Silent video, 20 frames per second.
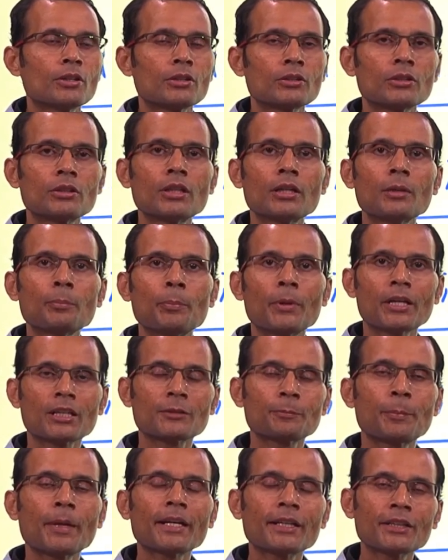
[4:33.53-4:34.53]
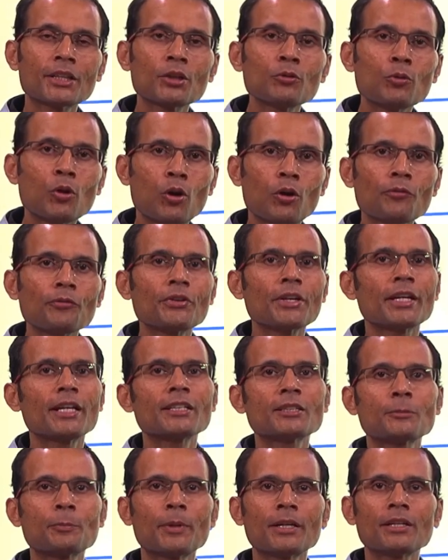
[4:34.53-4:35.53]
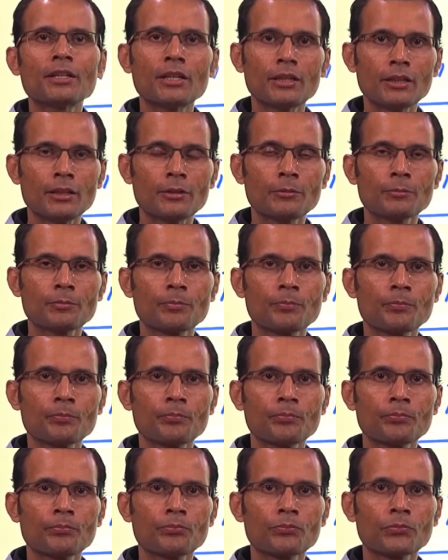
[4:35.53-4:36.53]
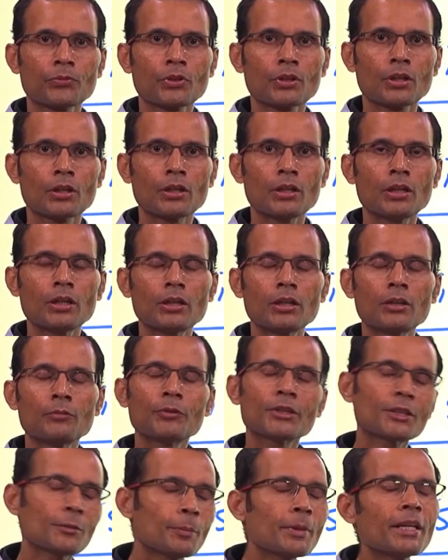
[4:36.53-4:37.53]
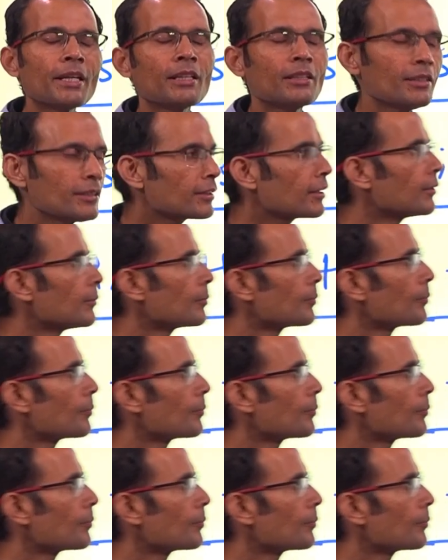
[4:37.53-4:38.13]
the perspective of his bundle, which means